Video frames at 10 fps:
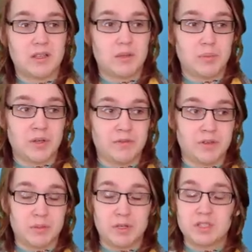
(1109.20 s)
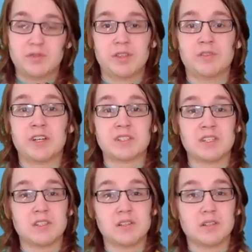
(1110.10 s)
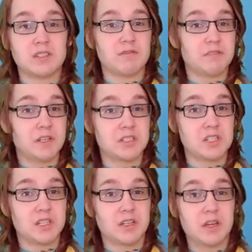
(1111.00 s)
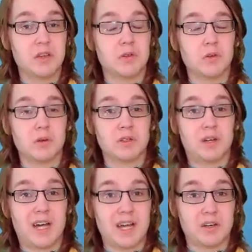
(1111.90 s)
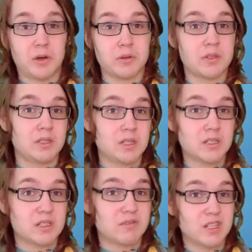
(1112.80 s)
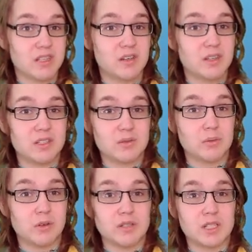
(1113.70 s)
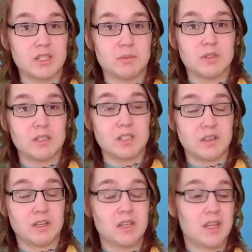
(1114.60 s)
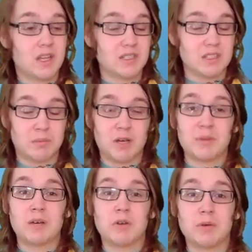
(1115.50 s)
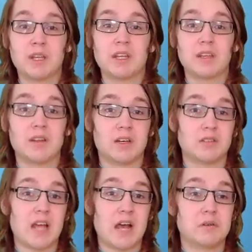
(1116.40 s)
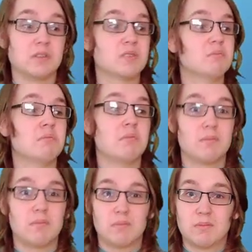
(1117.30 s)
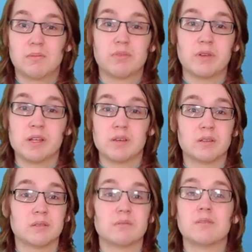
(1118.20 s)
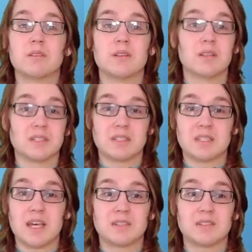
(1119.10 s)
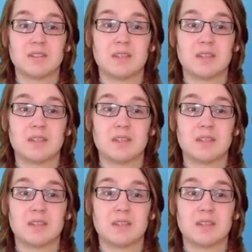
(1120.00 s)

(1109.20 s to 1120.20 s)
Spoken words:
but for a bunch of university students in first year who had only just really got into a project team with each other, to pump out what we did in 100 hours, pretty good. A success.